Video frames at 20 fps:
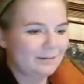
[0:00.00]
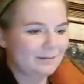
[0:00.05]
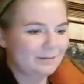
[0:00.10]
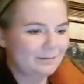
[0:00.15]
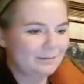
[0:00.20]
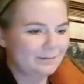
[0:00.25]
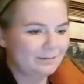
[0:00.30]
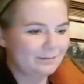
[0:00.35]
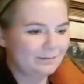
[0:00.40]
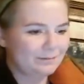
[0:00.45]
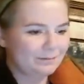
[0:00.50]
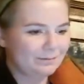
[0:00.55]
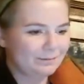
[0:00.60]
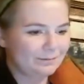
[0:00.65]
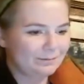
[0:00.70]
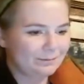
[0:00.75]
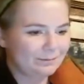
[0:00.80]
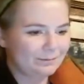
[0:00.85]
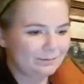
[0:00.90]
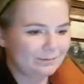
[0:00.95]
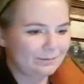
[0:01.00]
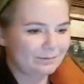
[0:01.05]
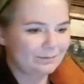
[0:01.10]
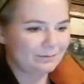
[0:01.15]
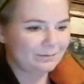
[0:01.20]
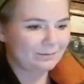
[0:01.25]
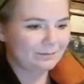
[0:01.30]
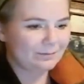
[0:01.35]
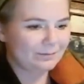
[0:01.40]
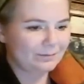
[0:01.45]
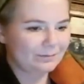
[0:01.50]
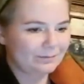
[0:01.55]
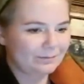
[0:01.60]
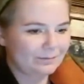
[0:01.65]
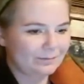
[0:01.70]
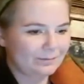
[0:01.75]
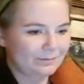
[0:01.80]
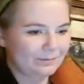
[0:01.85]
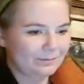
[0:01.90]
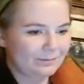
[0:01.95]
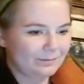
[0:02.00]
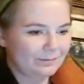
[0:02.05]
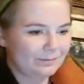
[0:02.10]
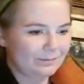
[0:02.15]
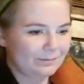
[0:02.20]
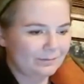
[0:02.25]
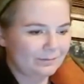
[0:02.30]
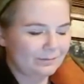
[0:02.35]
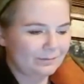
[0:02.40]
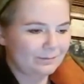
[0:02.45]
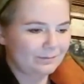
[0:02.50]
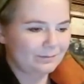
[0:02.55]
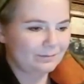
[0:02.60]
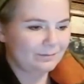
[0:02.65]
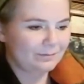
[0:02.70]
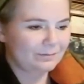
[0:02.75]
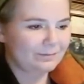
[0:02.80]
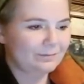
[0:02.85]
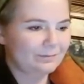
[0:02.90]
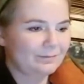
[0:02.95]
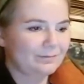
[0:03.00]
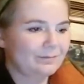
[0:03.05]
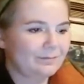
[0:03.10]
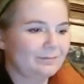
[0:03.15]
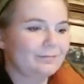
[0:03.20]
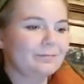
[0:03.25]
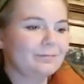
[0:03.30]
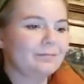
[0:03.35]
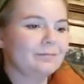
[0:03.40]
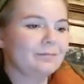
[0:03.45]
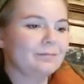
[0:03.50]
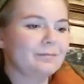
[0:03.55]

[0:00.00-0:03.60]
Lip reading: No words are spoken by the person on screen.